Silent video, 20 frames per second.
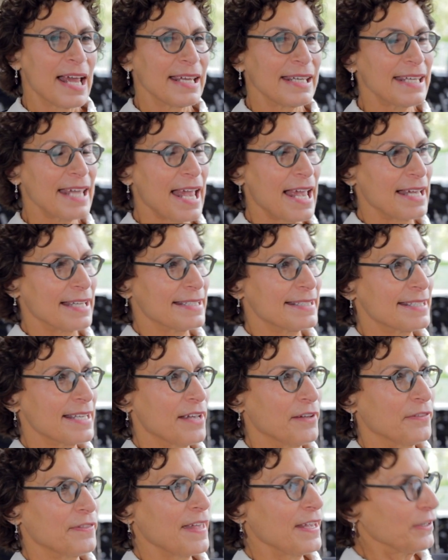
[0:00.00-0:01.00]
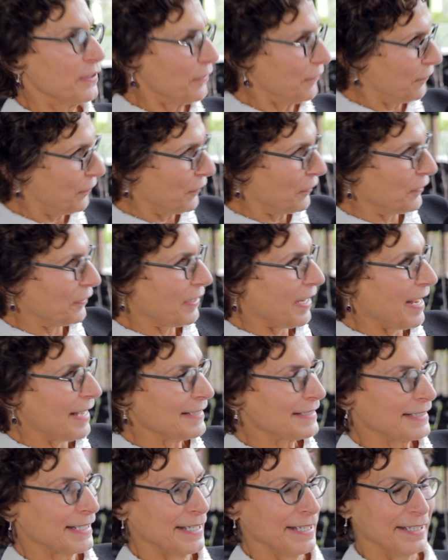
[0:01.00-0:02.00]
Yes, thank you for
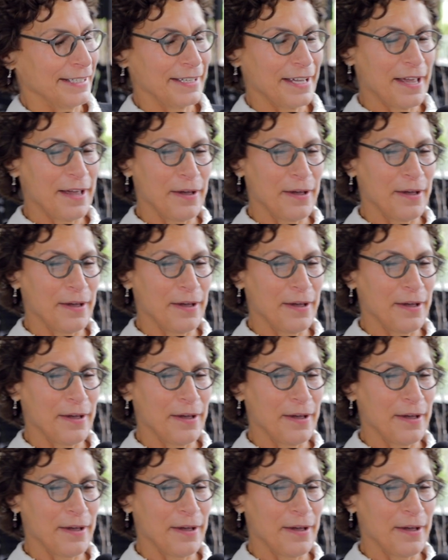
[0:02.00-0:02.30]
asking.